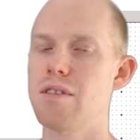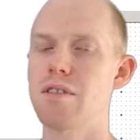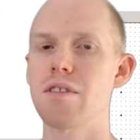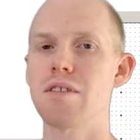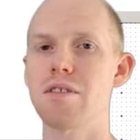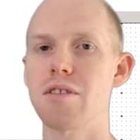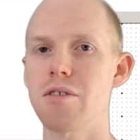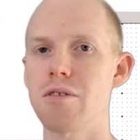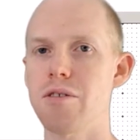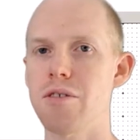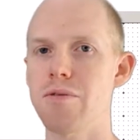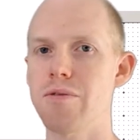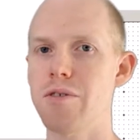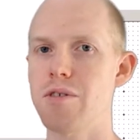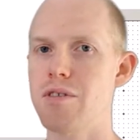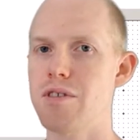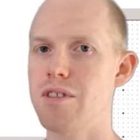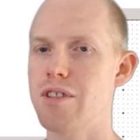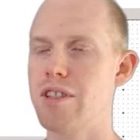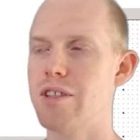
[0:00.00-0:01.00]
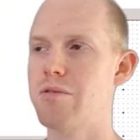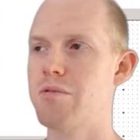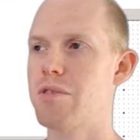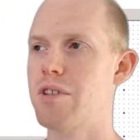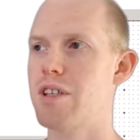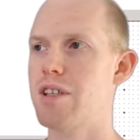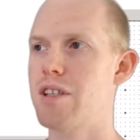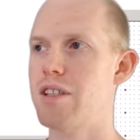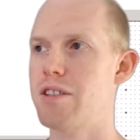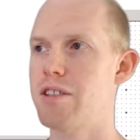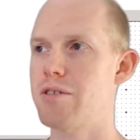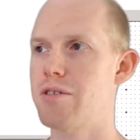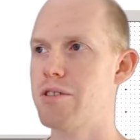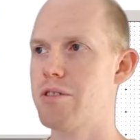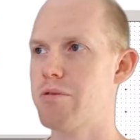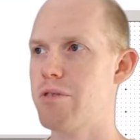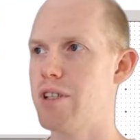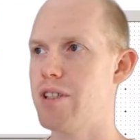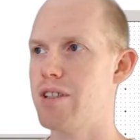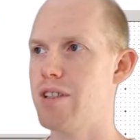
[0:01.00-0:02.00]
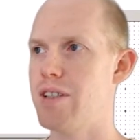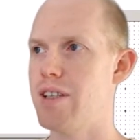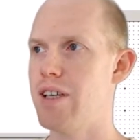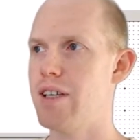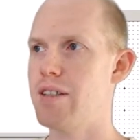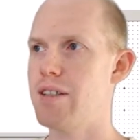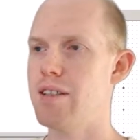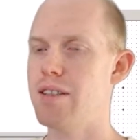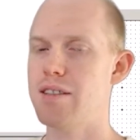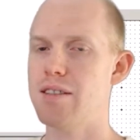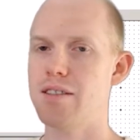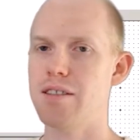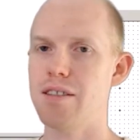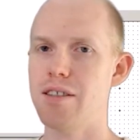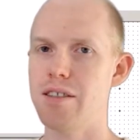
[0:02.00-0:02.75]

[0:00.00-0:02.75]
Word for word: So the first thing we're going to do is create the netlist.